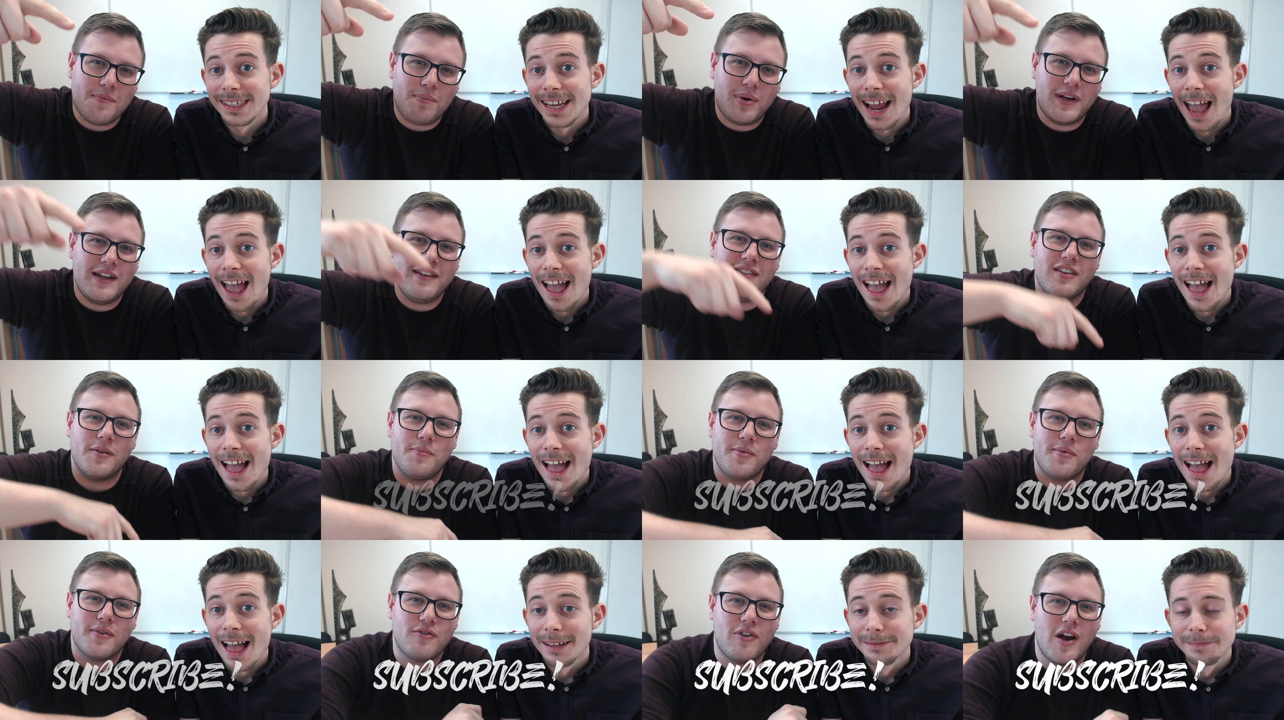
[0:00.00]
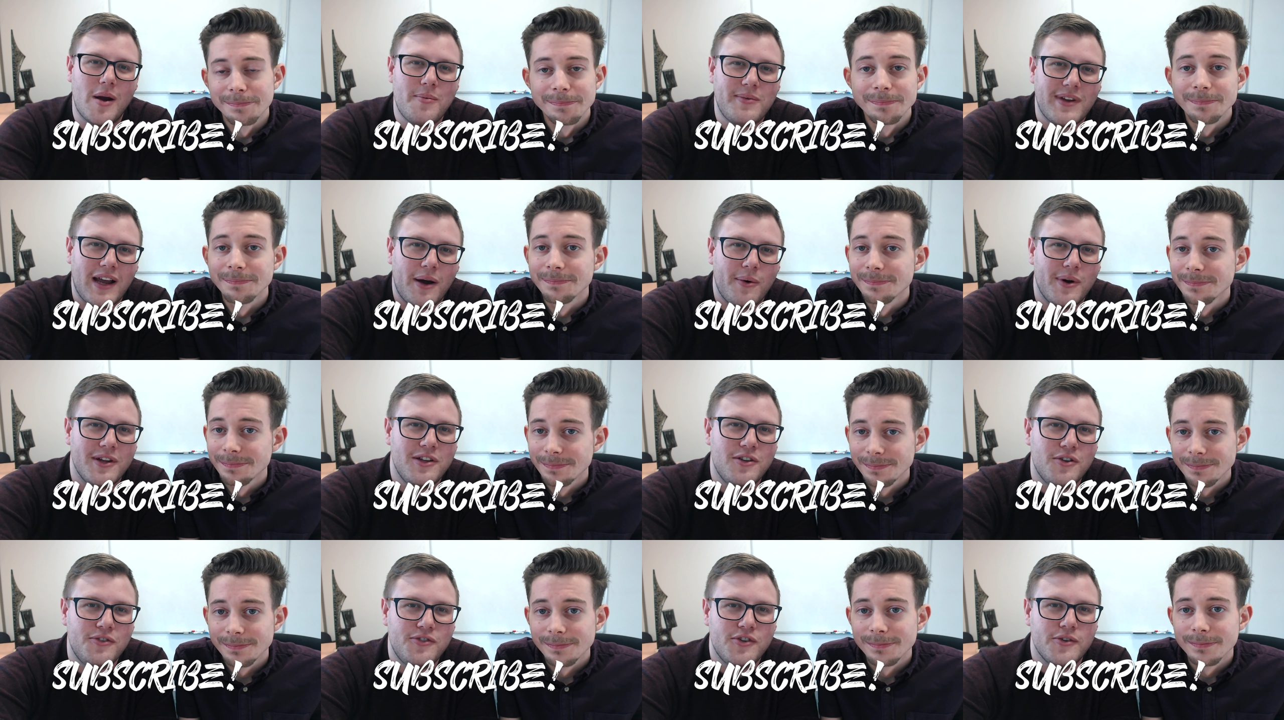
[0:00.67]
Speaker 1: Please subscribe to our
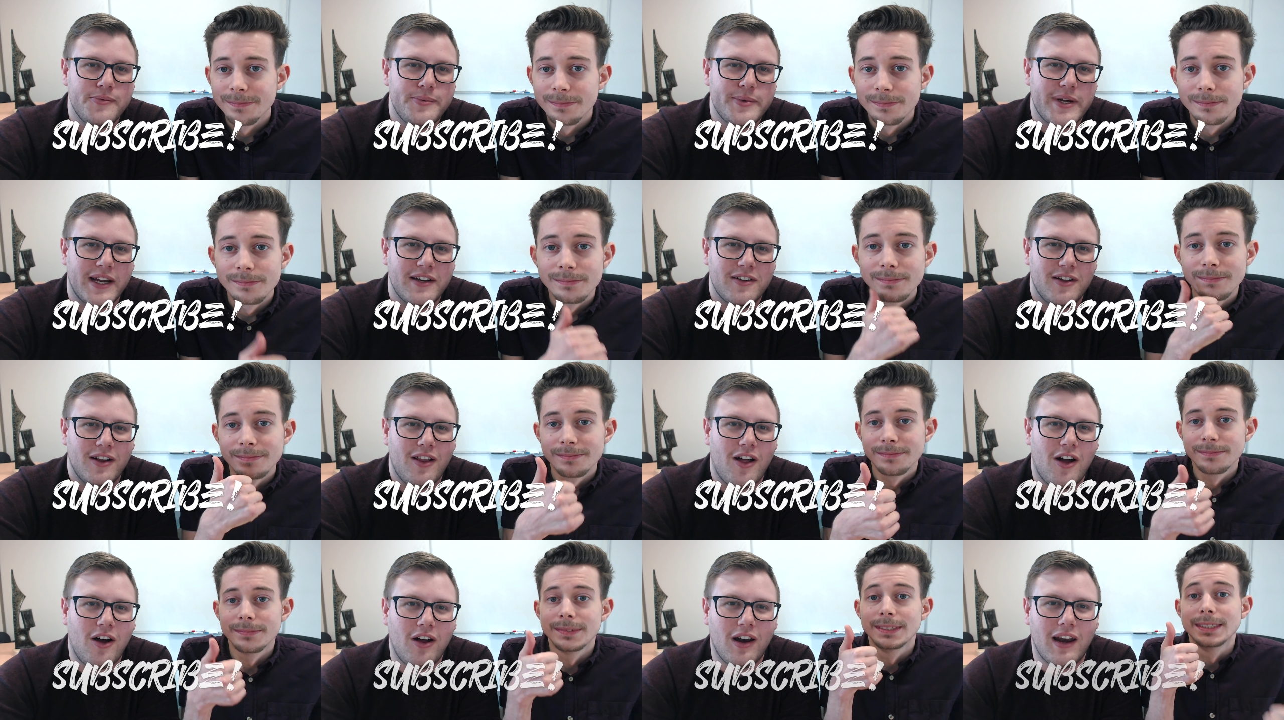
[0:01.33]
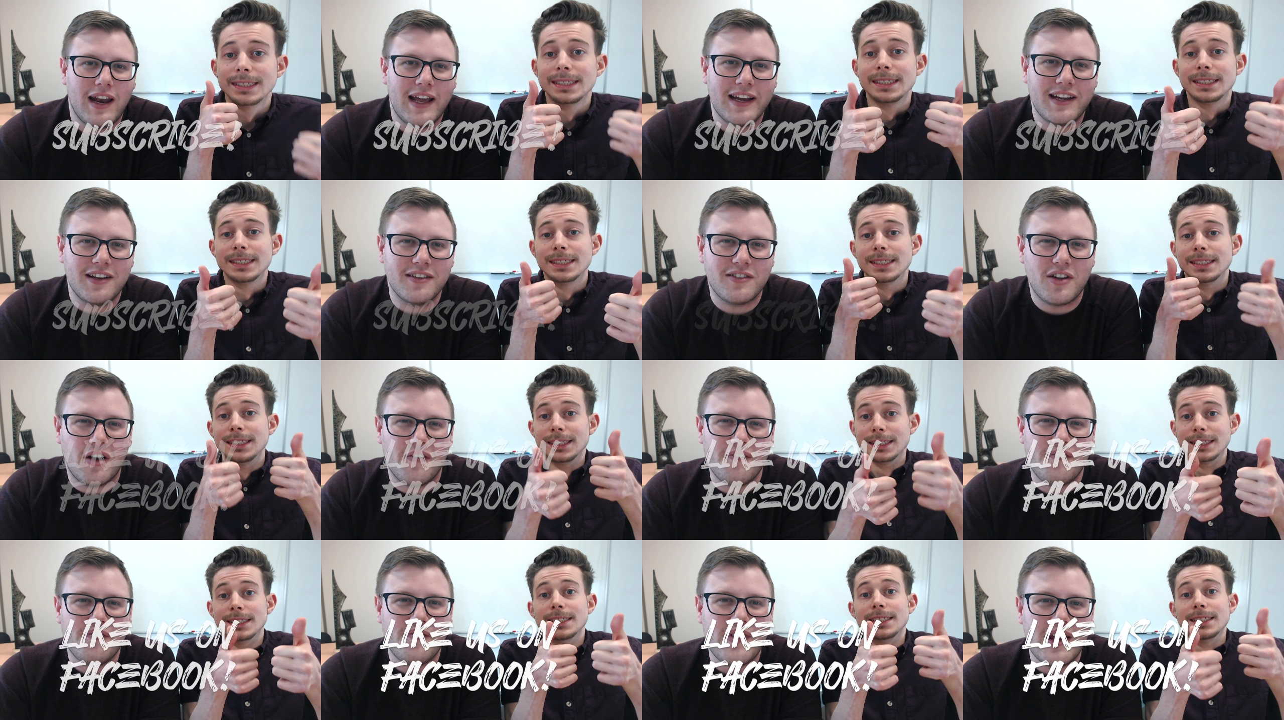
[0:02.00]
YouTube channel or like us
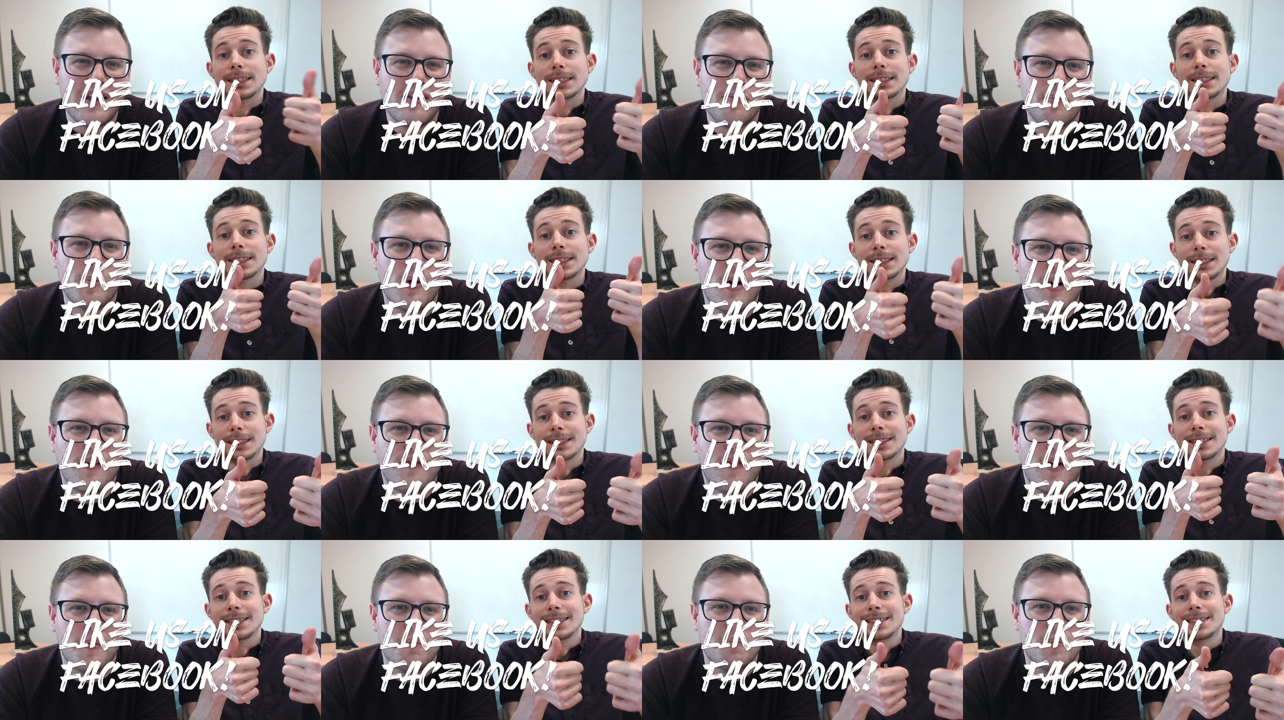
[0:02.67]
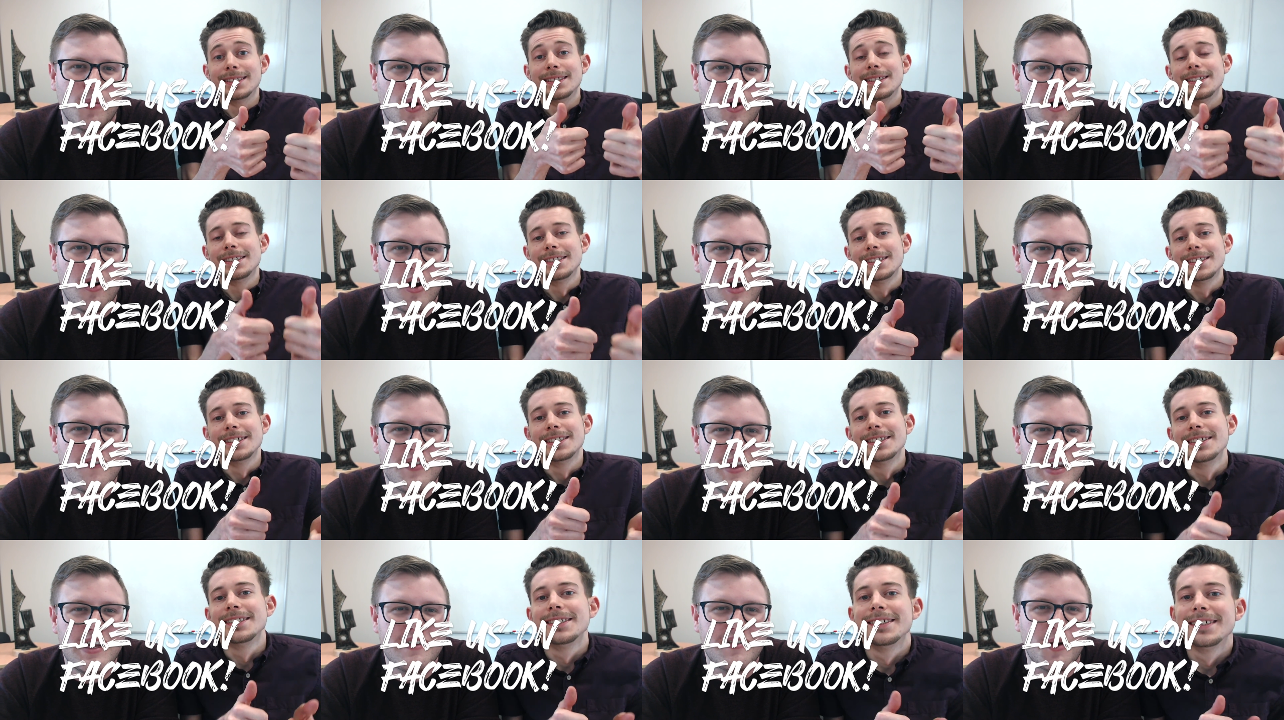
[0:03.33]
on Facebook for more of
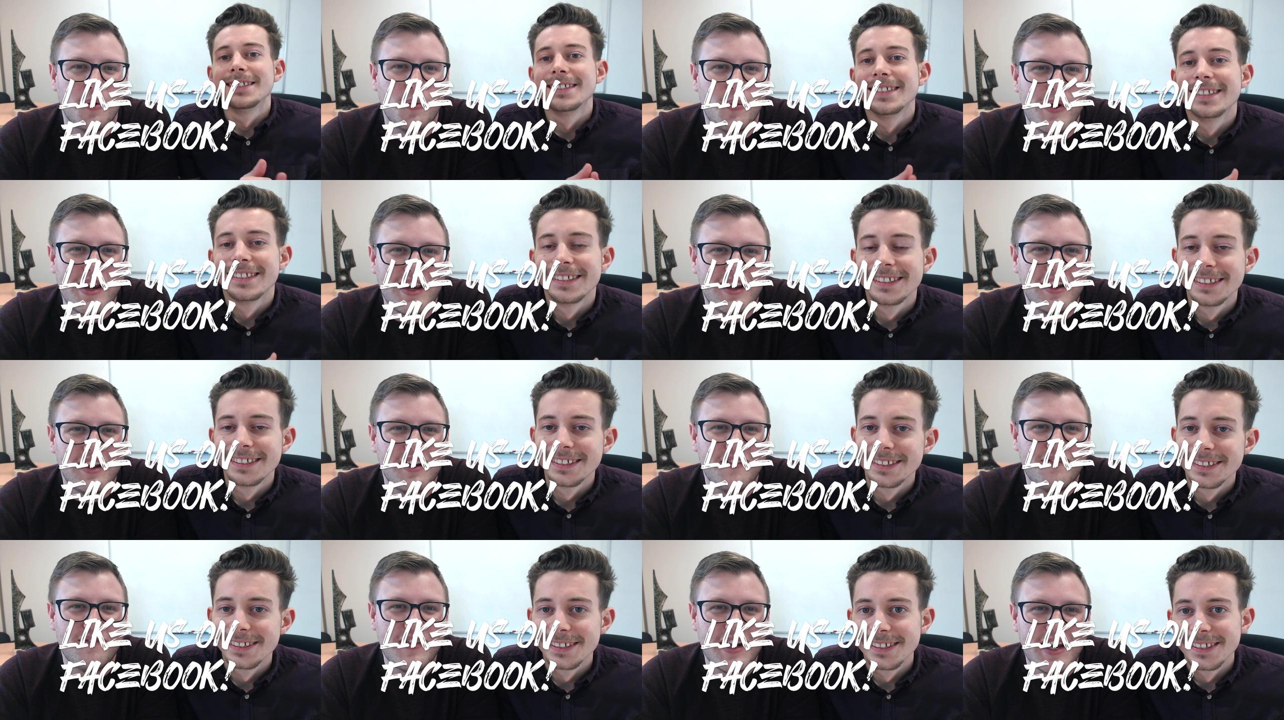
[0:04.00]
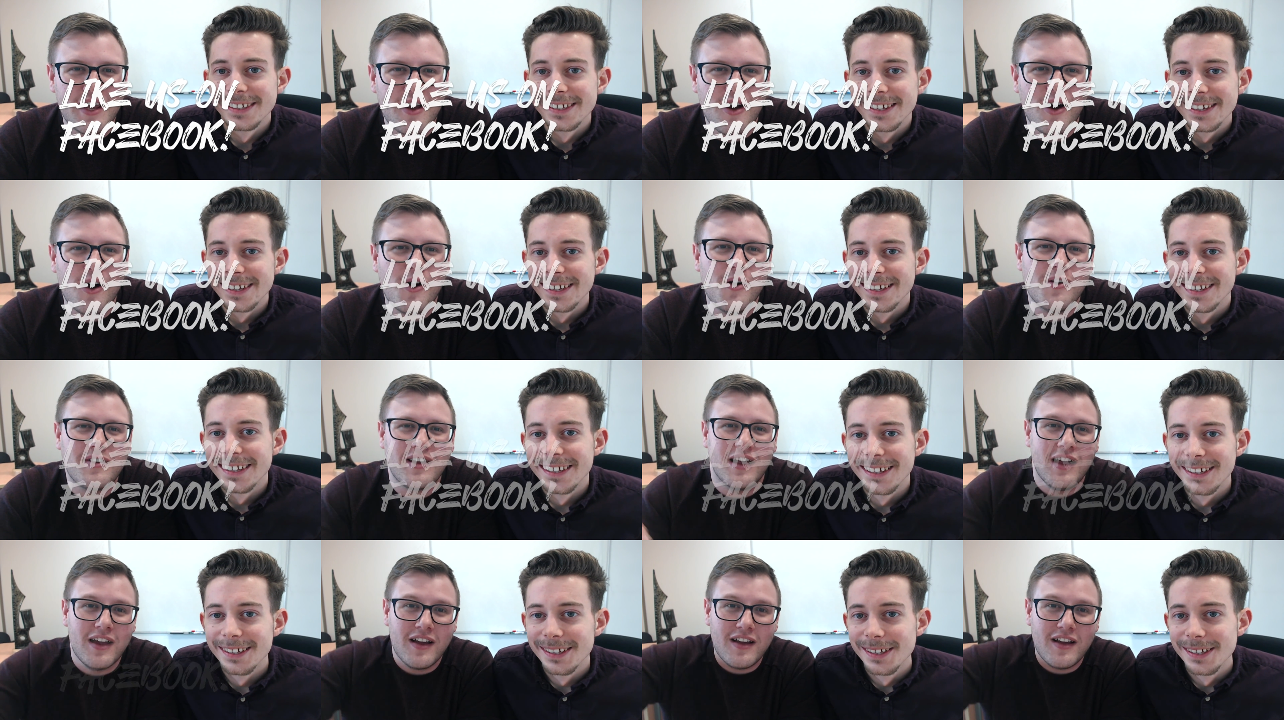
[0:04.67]
these weekly videos.